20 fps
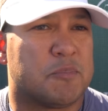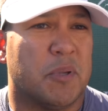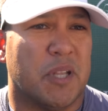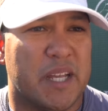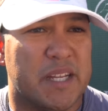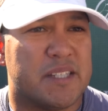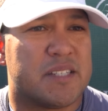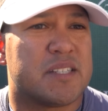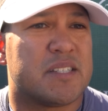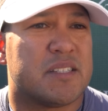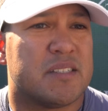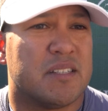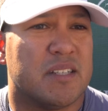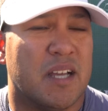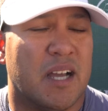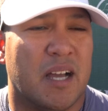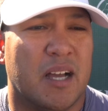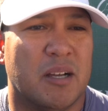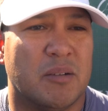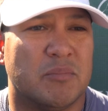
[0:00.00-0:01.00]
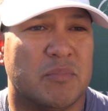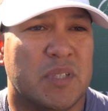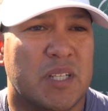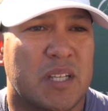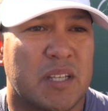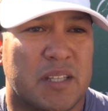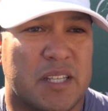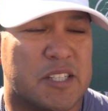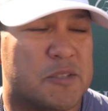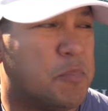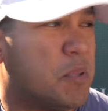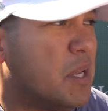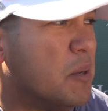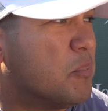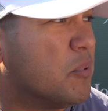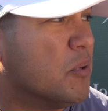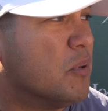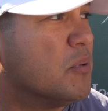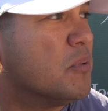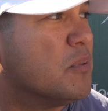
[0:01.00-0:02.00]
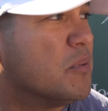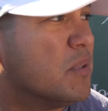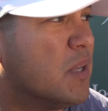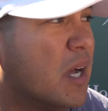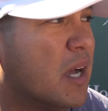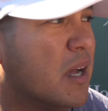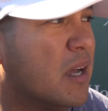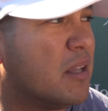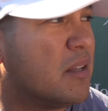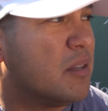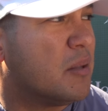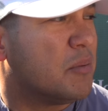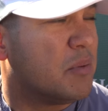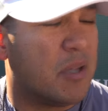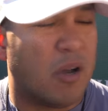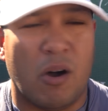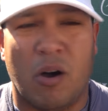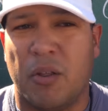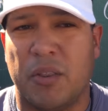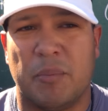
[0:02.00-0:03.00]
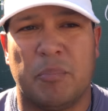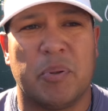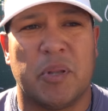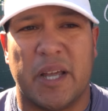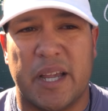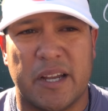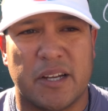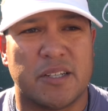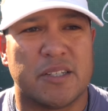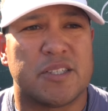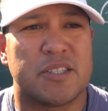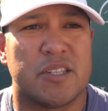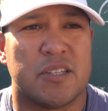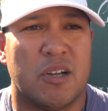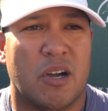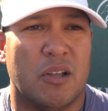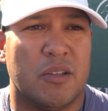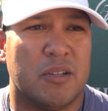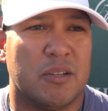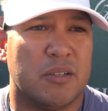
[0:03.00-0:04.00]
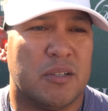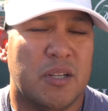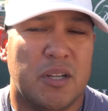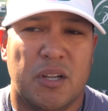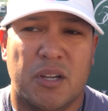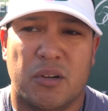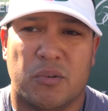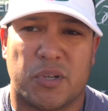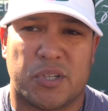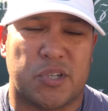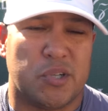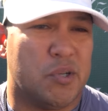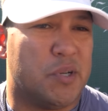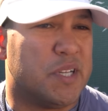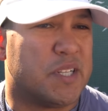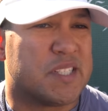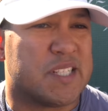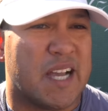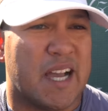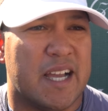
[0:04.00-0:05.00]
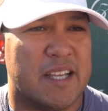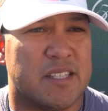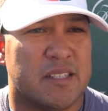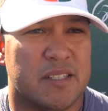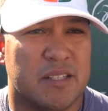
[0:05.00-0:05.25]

place, these people, all the players and all the recruiting ties